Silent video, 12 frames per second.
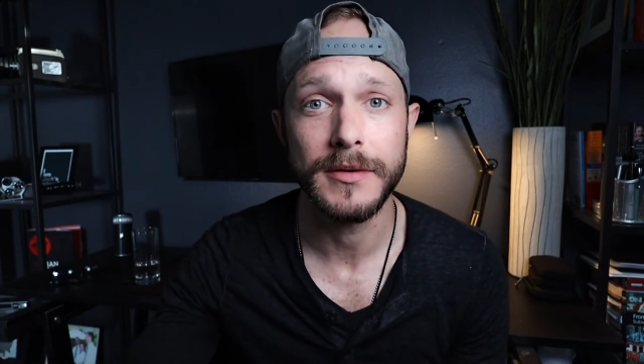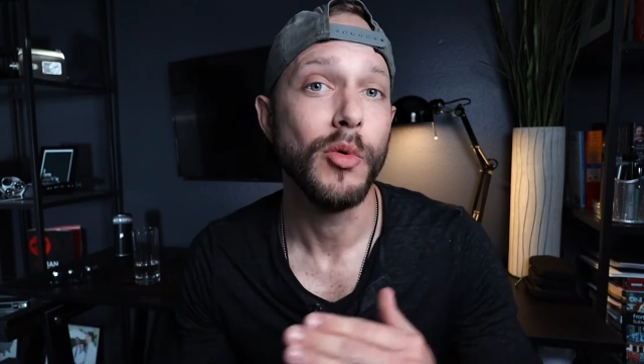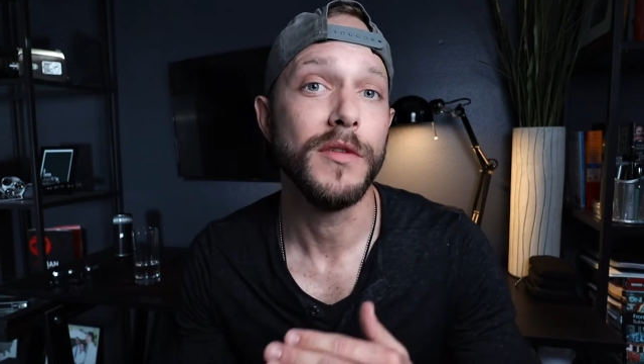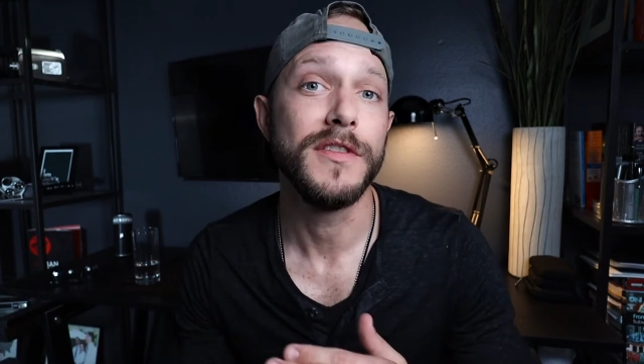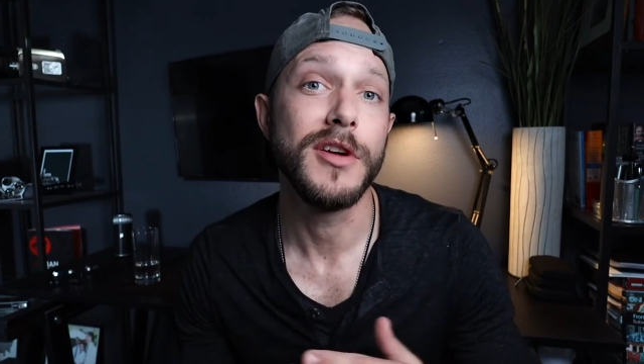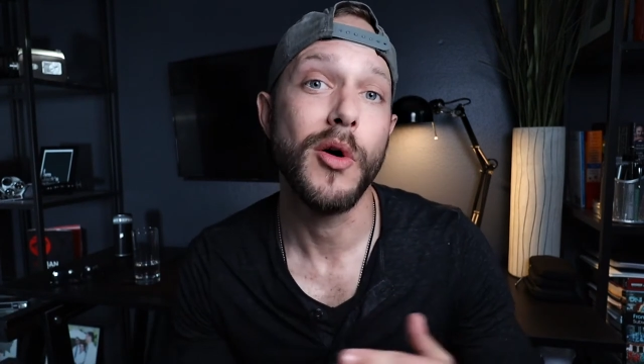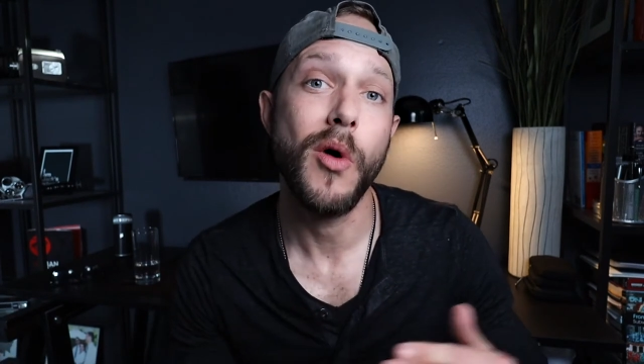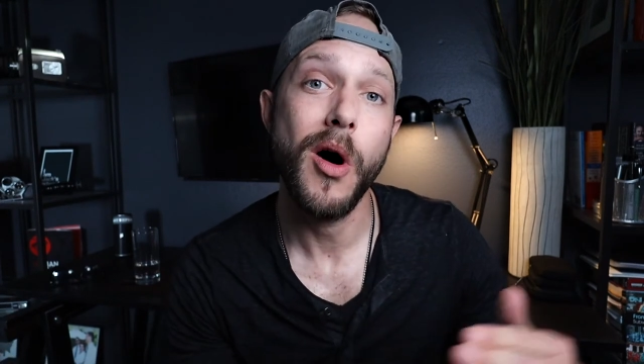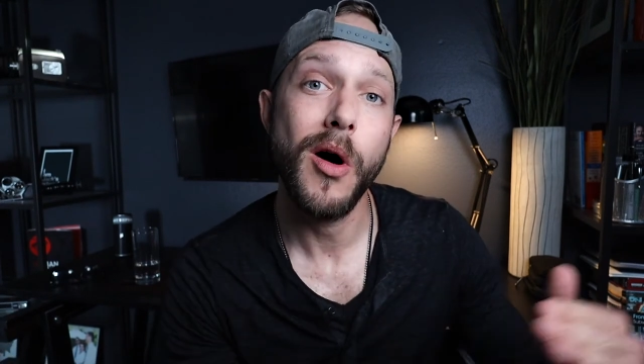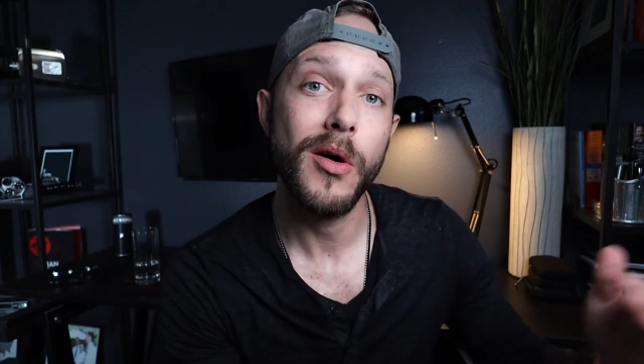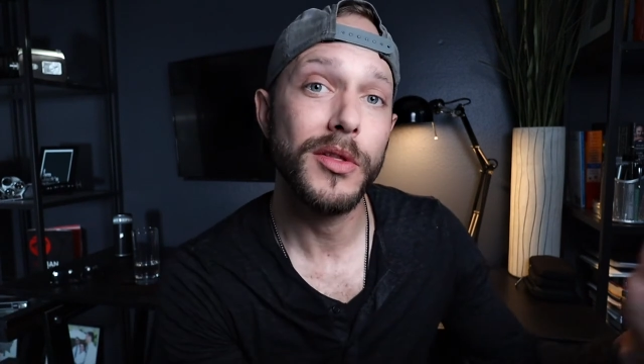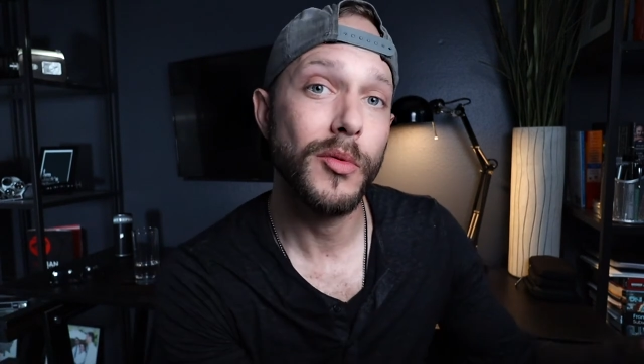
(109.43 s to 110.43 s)
Well, if you go
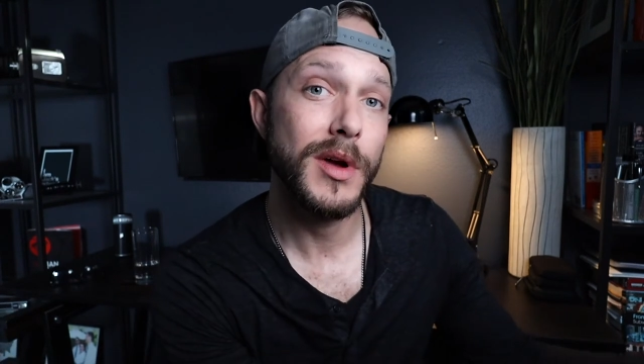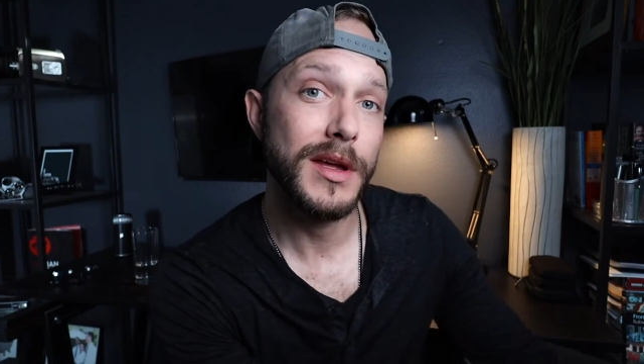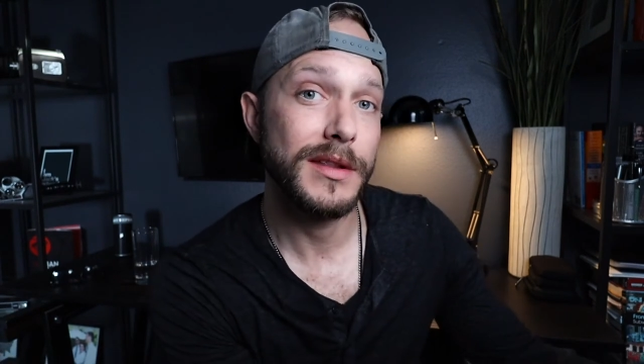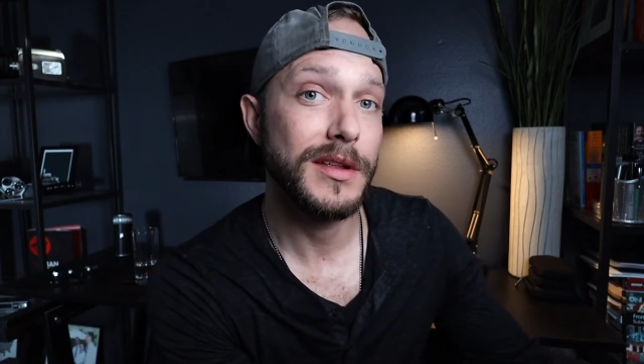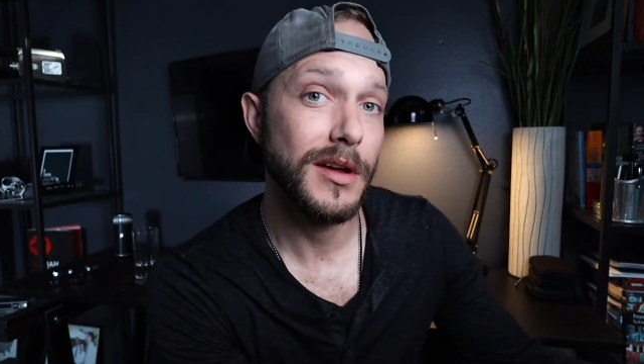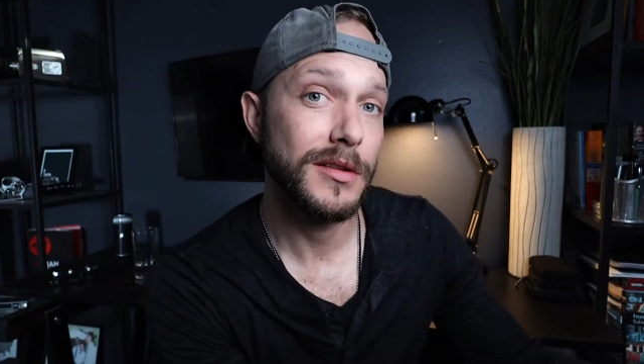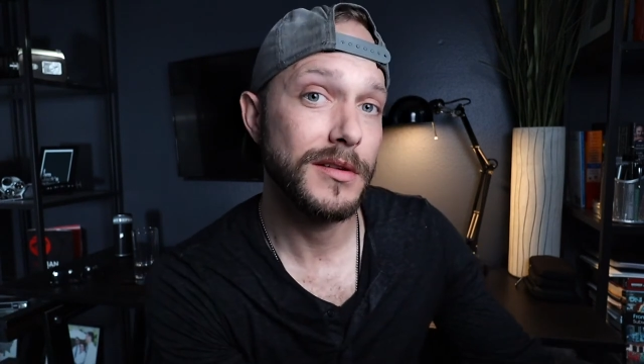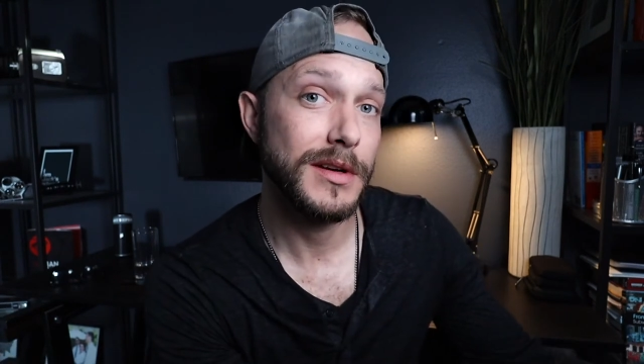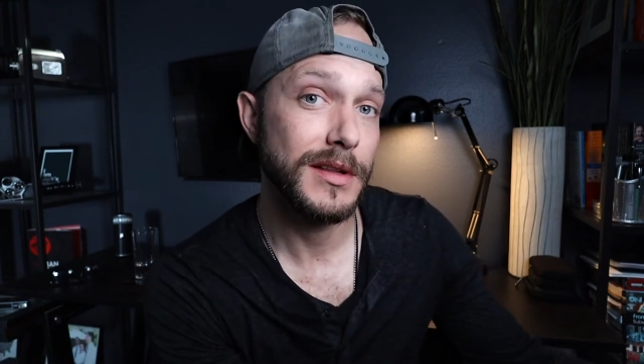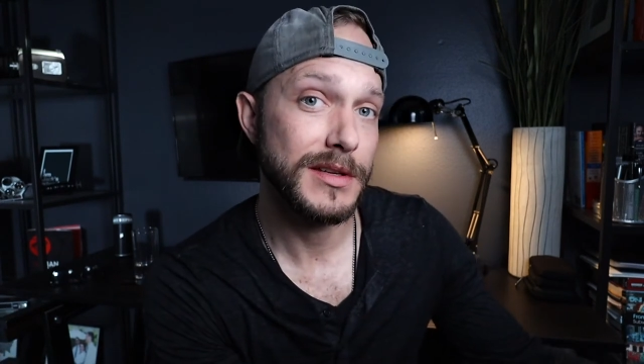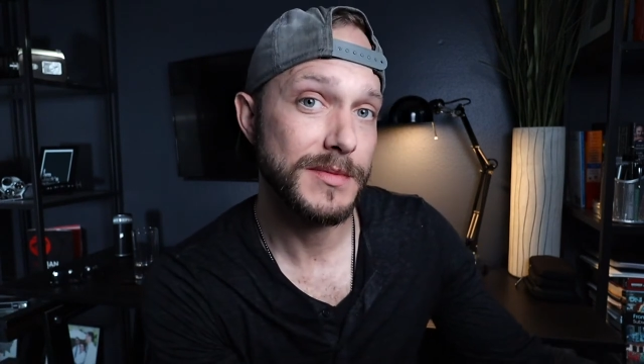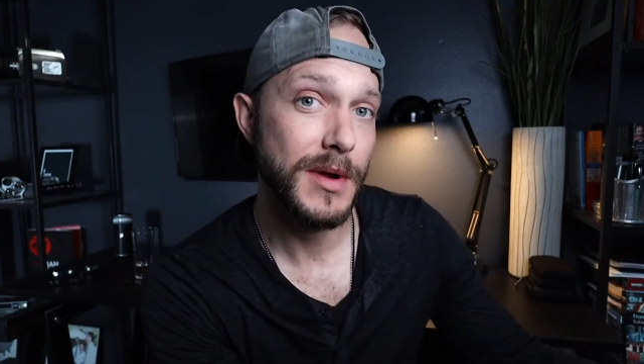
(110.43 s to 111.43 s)
all the way at the other end
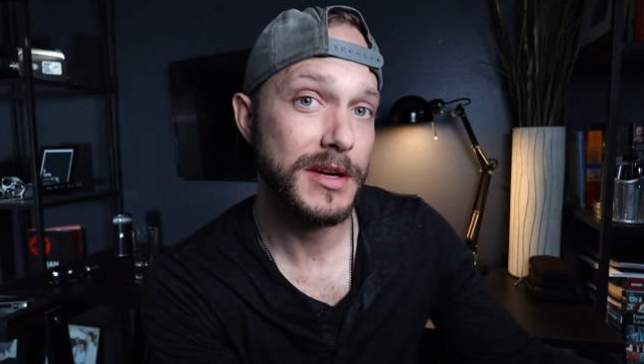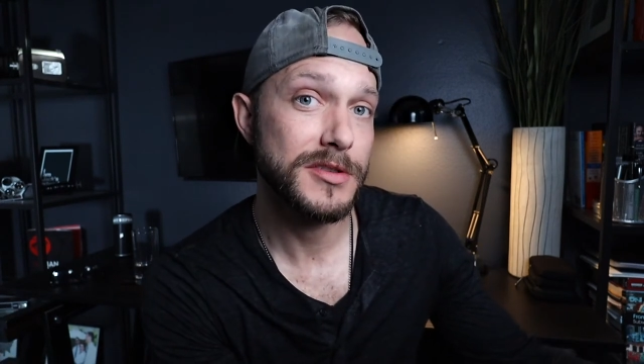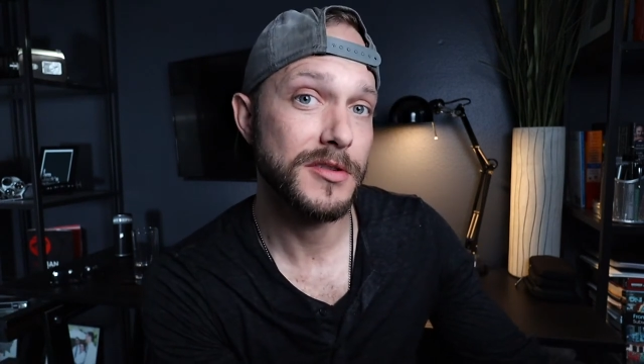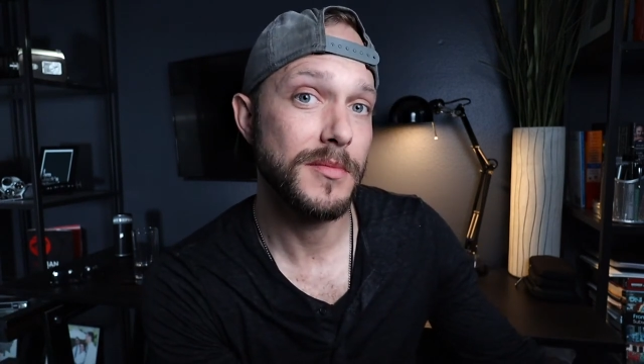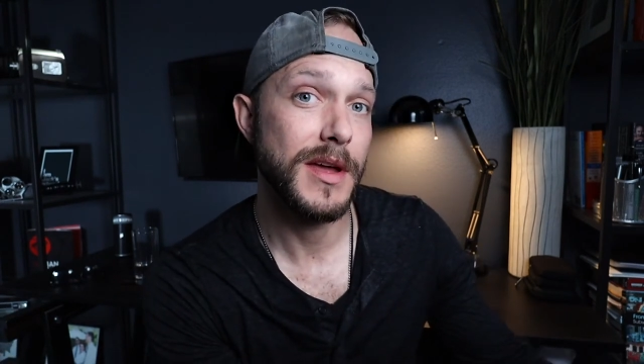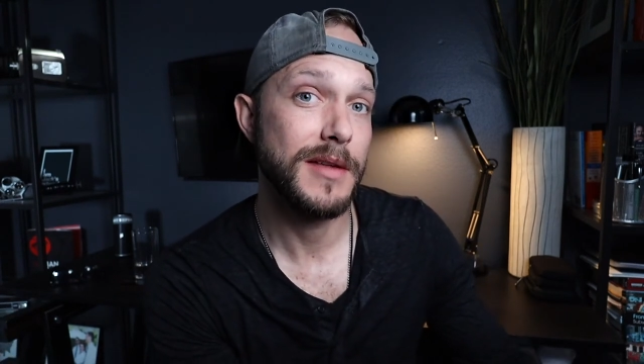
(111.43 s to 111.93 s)
of the spectrum